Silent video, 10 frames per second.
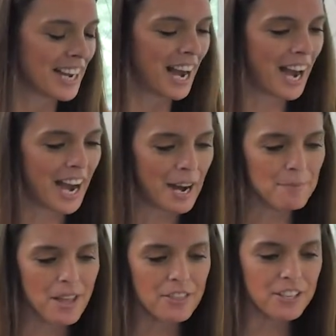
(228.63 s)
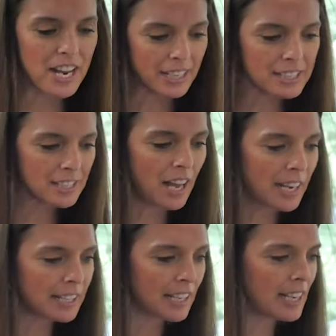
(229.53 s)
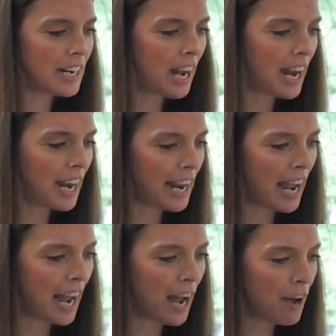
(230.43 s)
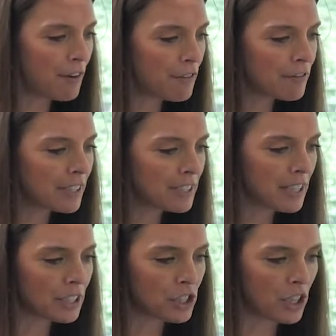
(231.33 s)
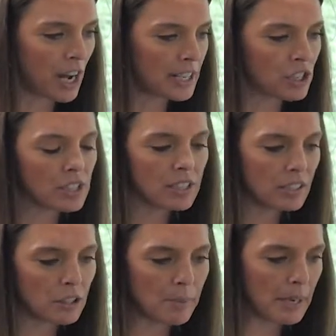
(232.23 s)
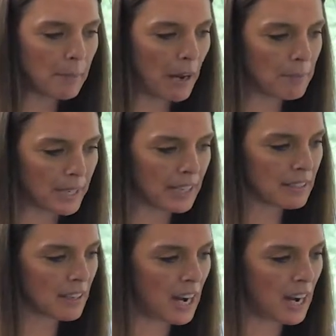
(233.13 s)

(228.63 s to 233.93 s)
The next slide that I have touched on is just a little bit about me.